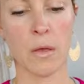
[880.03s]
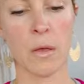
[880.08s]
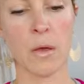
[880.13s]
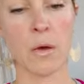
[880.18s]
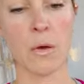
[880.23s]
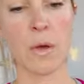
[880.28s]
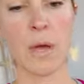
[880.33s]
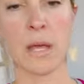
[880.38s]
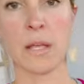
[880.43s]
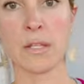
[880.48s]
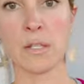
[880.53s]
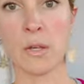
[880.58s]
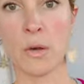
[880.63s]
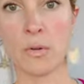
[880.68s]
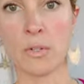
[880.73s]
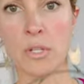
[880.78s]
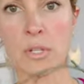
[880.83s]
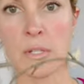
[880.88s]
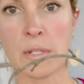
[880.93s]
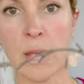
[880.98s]
Okay, so
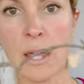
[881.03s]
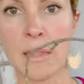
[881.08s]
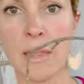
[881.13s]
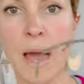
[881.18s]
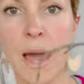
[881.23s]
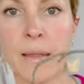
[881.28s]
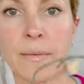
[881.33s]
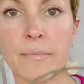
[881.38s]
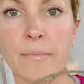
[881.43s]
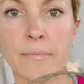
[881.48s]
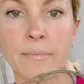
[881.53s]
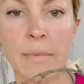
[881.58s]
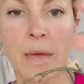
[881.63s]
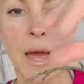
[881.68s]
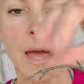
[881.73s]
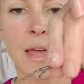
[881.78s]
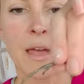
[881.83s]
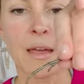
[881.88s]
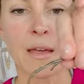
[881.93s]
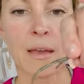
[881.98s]
just like that, okay?
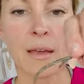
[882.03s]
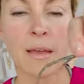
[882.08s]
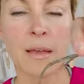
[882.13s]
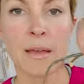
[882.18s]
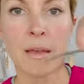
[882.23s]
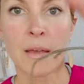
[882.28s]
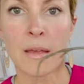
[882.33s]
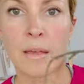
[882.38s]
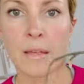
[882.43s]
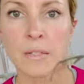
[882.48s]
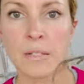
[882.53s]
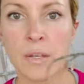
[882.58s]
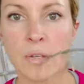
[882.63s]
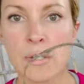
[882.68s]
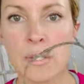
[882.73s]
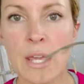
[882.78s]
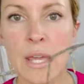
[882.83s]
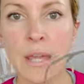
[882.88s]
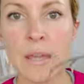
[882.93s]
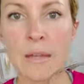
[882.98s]
So
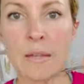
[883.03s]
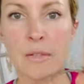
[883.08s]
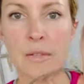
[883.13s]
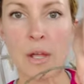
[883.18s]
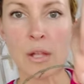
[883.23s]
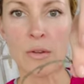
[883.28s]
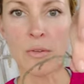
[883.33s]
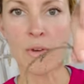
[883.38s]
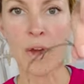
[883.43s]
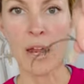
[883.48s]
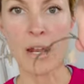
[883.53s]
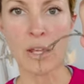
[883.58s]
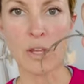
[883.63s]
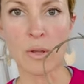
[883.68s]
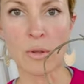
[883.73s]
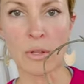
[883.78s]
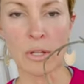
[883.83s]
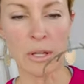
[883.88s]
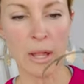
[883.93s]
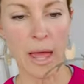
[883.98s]
see, so you've got a
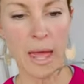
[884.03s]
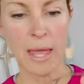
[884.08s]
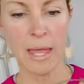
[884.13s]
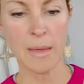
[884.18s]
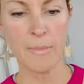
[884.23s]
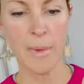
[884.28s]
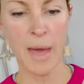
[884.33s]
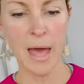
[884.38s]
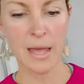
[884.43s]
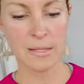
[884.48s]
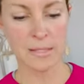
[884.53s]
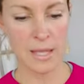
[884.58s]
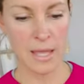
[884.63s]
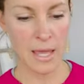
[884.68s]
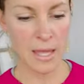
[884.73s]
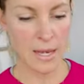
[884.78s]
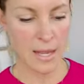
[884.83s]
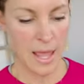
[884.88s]
cute little hanging basket,